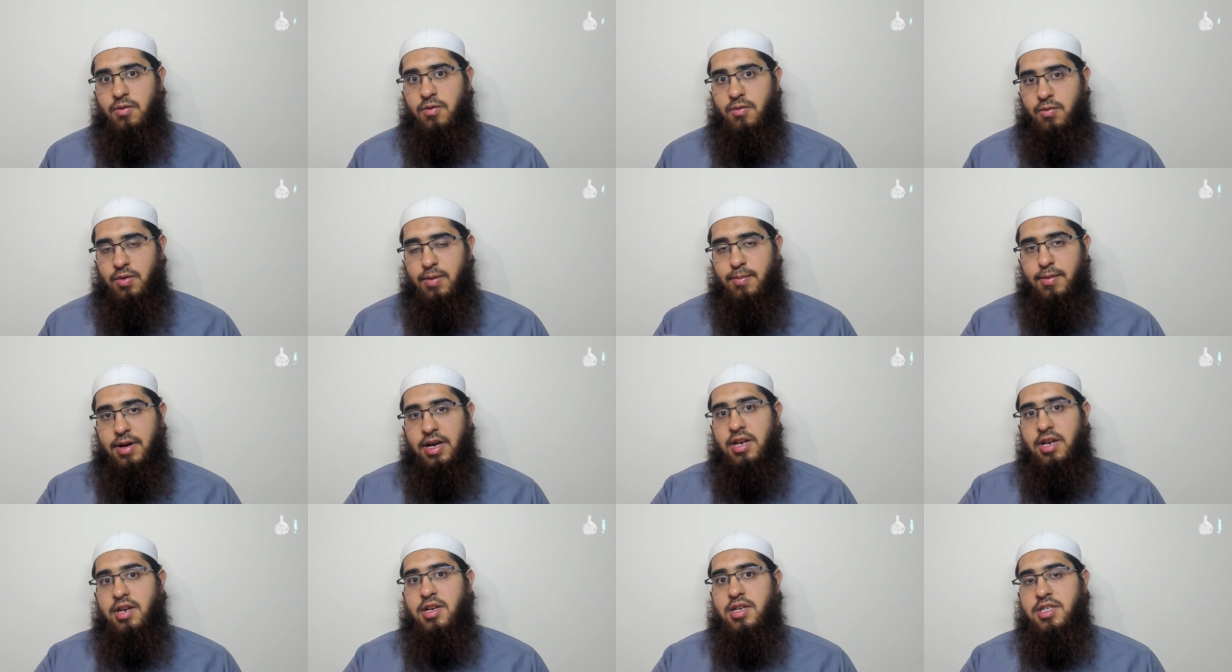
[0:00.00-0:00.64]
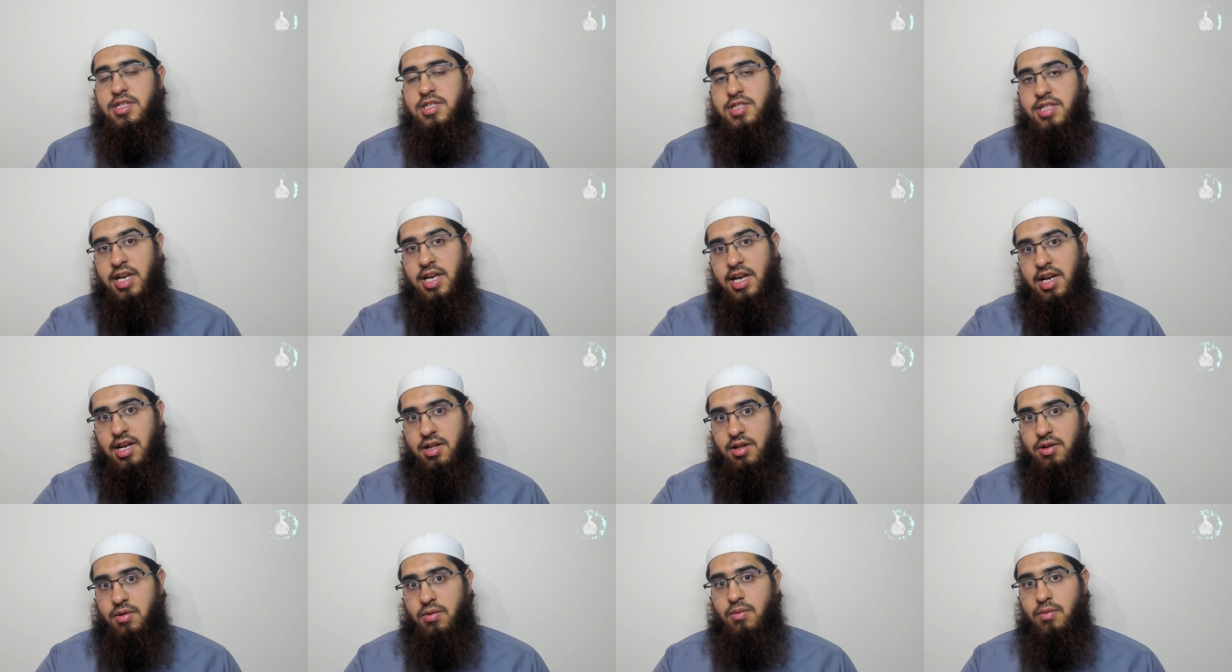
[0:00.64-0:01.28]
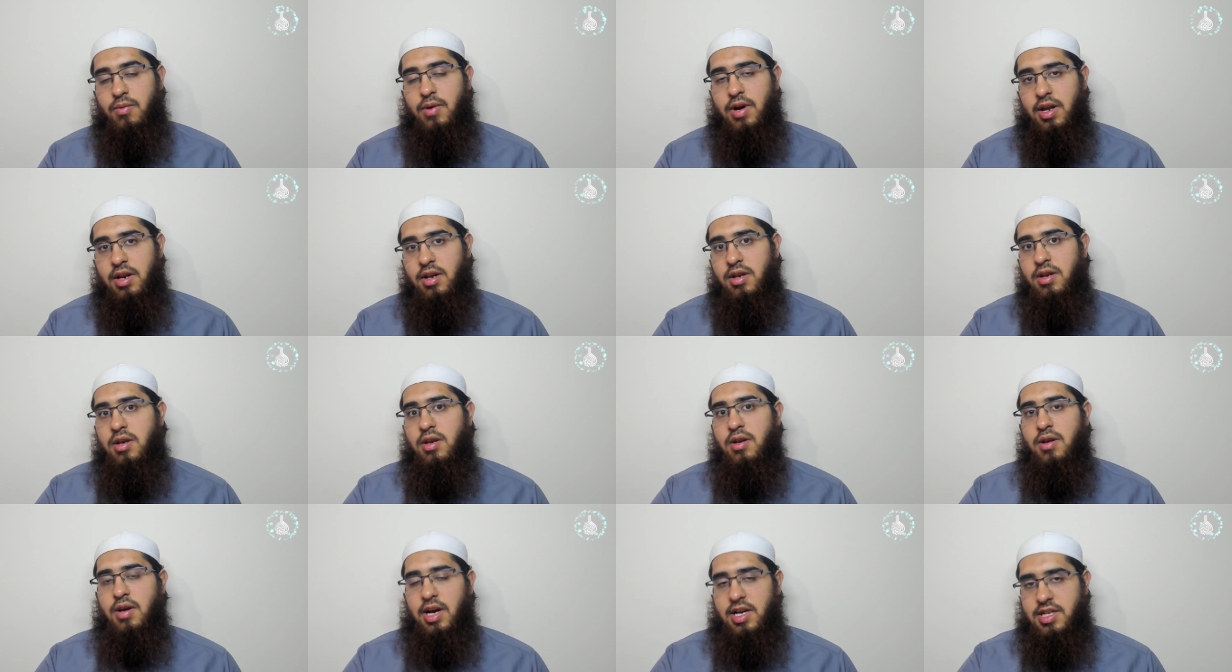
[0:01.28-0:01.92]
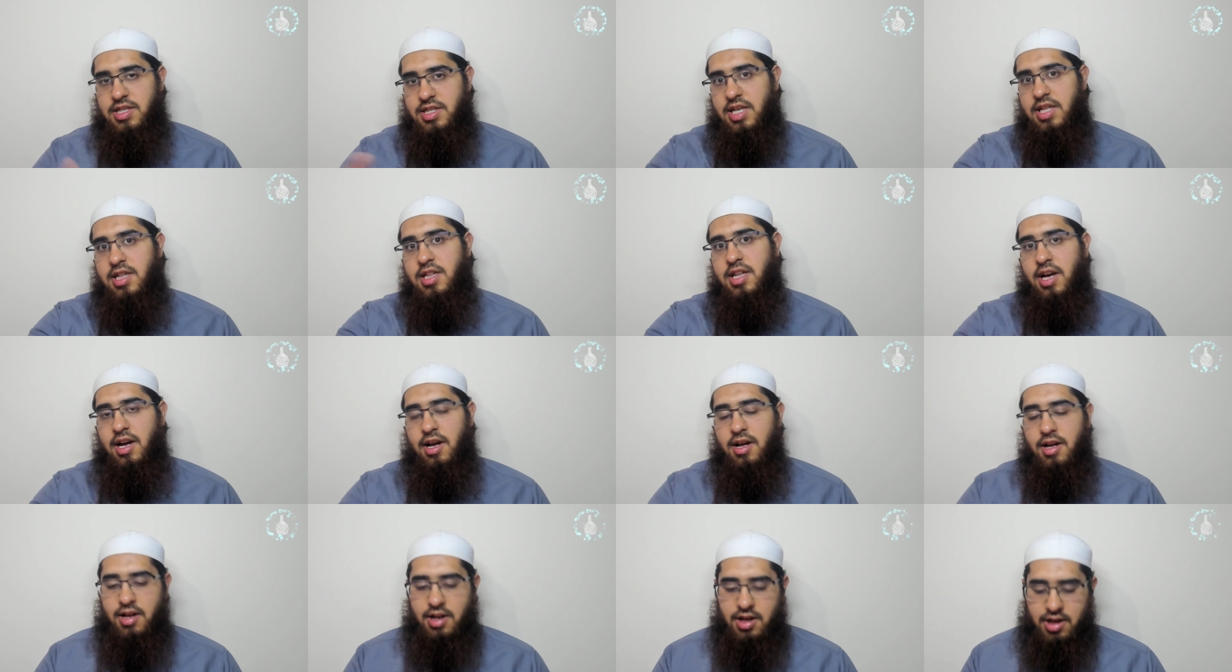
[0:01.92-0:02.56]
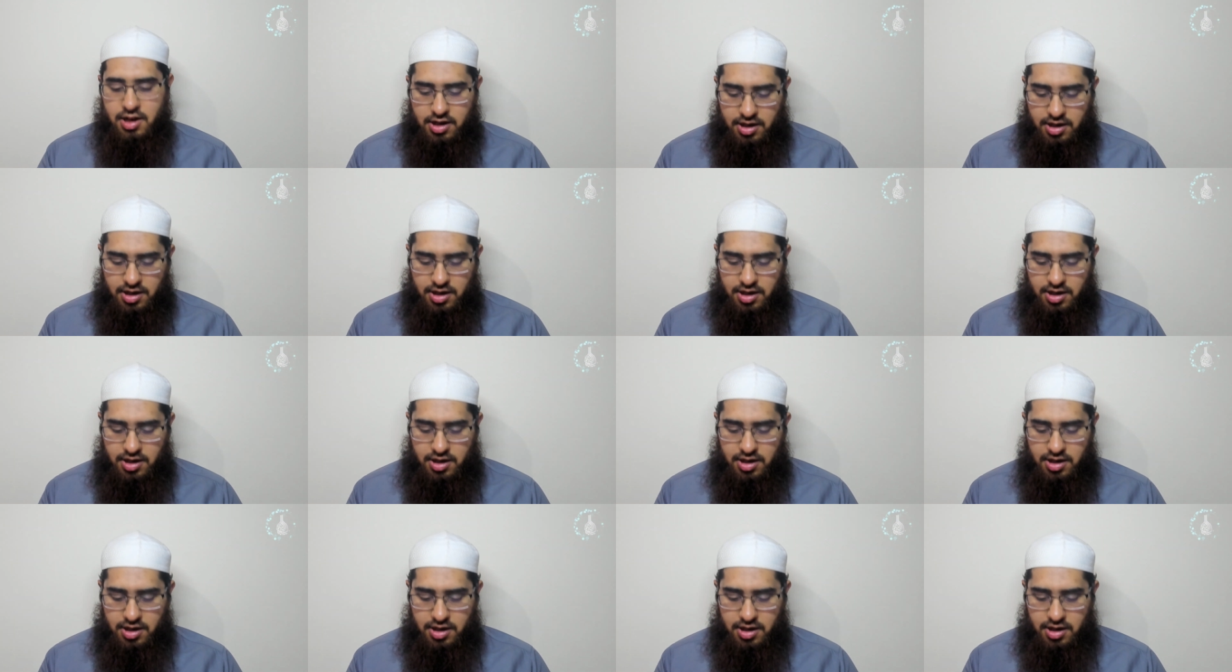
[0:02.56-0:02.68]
we meant Zaid when I said that.